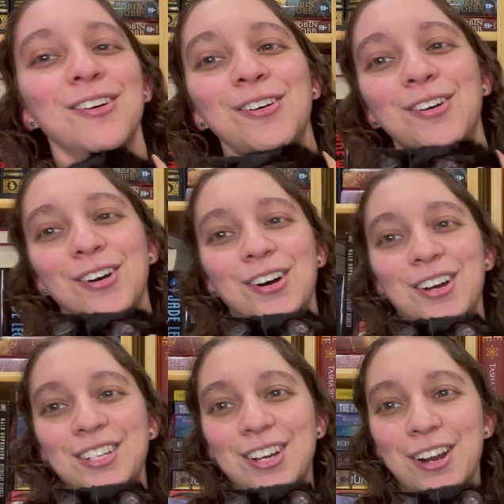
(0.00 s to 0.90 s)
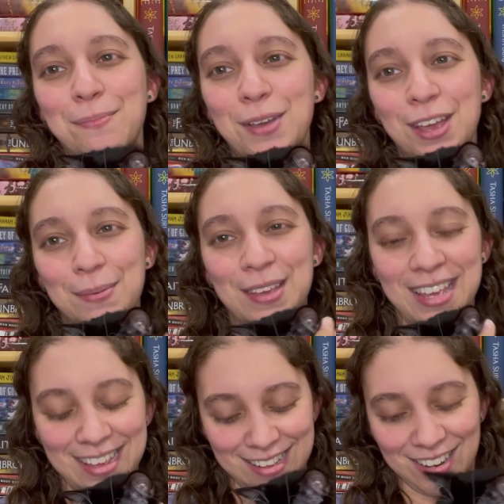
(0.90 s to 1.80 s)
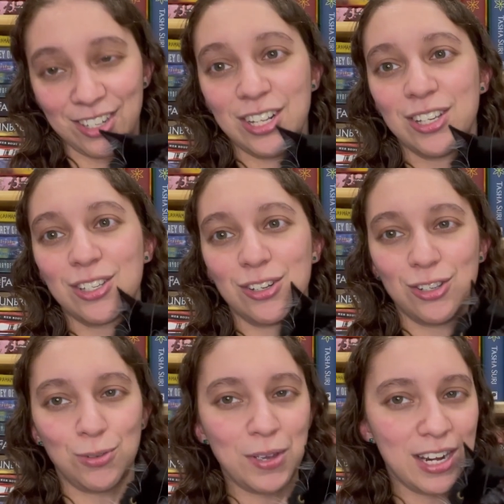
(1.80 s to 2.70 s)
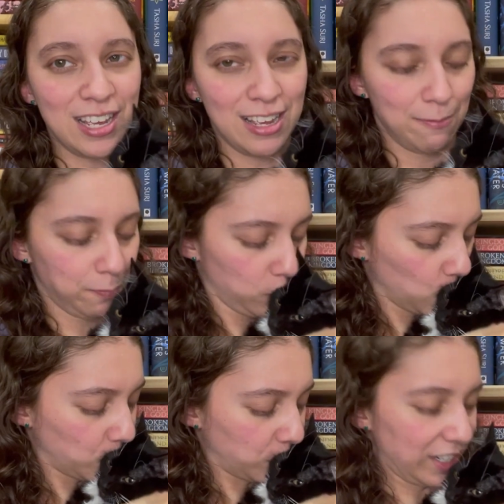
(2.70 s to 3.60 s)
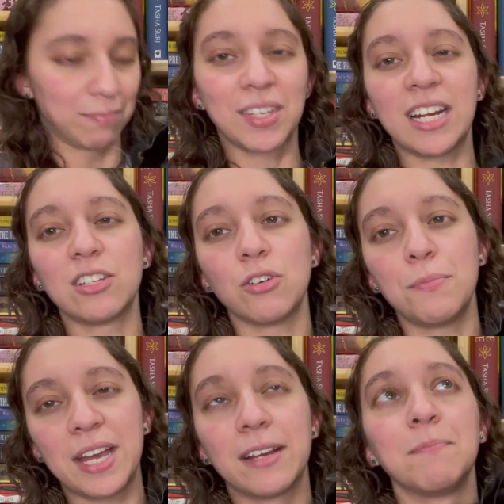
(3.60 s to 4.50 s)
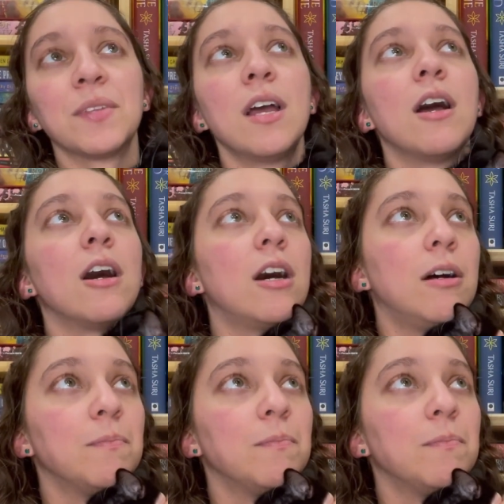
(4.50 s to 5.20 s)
Oh, Donna baby. She is such a sweetie. Getting so big. All